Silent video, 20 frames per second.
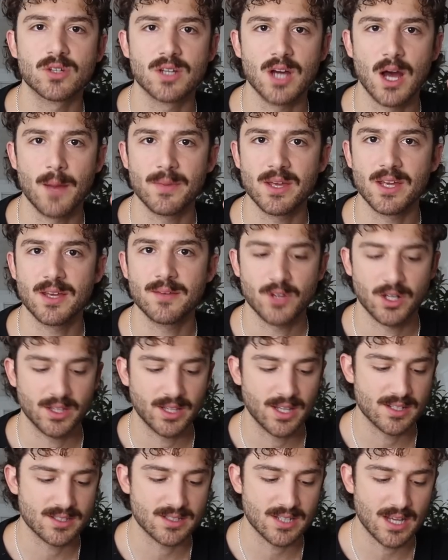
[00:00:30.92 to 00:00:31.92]
gummy on
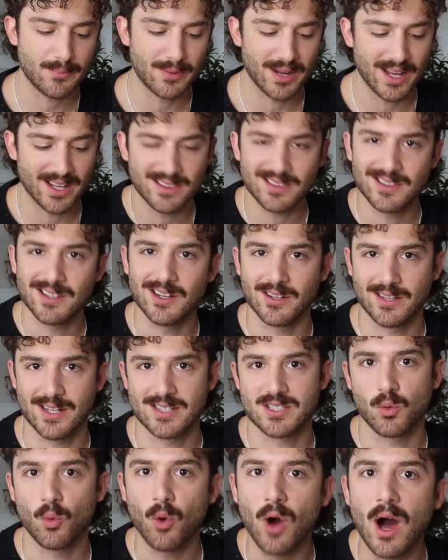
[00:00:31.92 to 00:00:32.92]
the inside, but
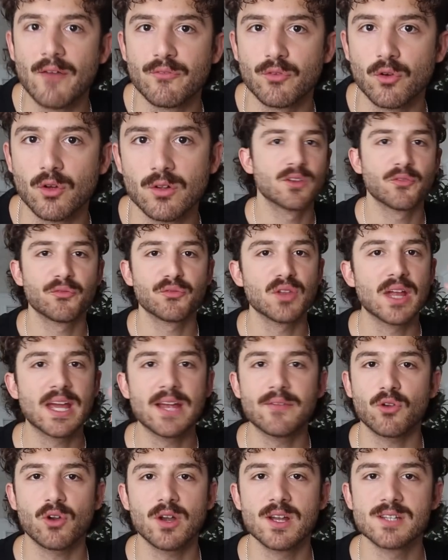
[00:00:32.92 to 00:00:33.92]
that's a waffle. The
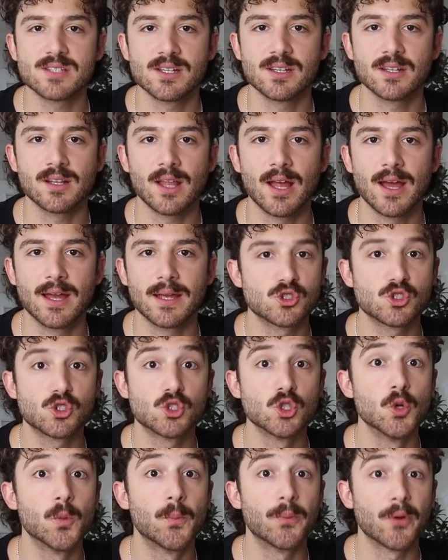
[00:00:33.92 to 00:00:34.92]
flavor isn't like
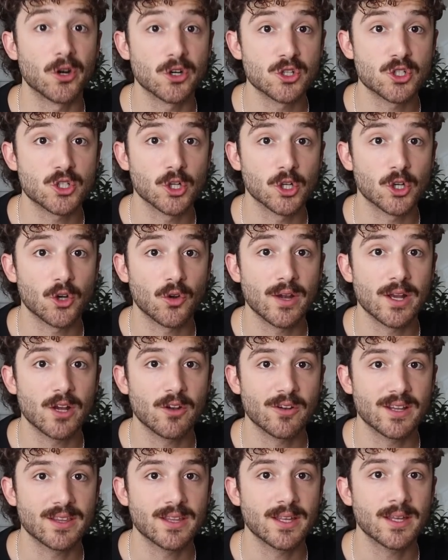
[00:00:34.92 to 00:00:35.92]
super sugary
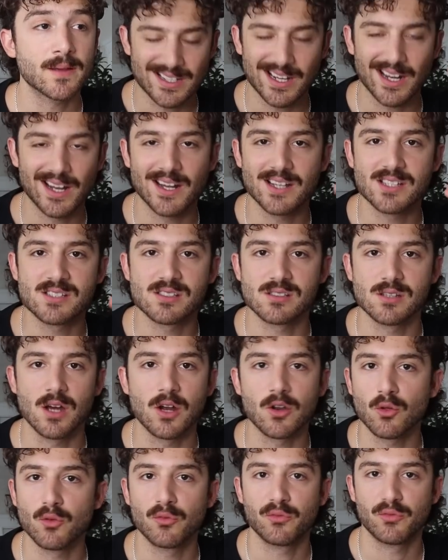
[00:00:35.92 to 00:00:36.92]
or anything. It's got a nice
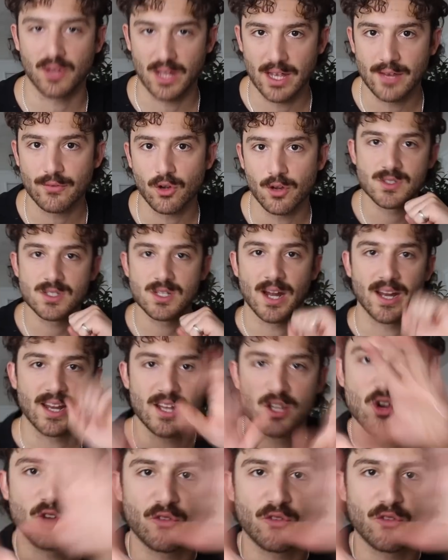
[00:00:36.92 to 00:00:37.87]
subtle flavor. It's not in your